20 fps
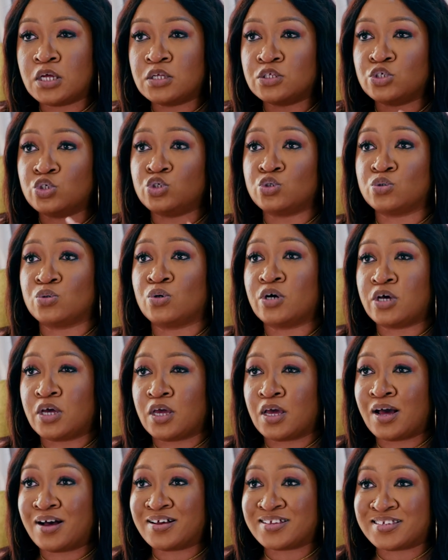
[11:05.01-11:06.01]

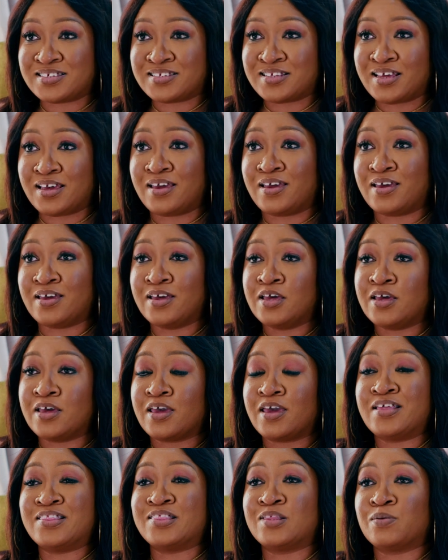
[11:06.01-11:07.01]
enjoy our stay
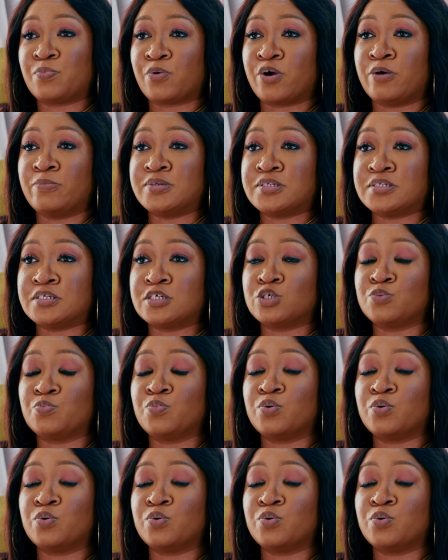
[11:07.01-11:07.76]
in the premises.